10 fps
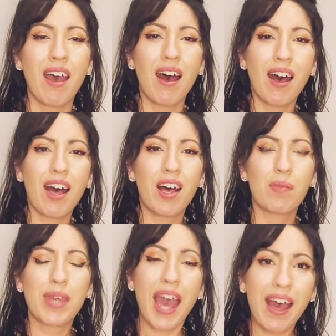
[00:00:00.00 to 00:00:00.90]

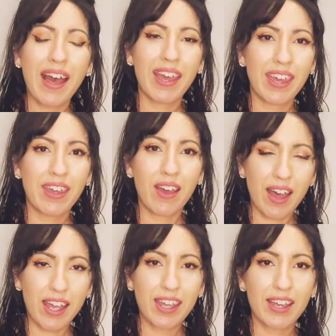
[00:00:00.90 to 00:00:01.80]
Yeah,
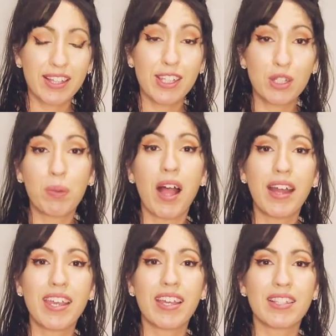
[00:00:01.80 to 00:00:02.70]
I teach
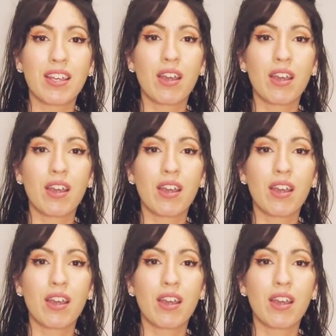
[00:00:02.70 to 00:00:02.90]
Pilates.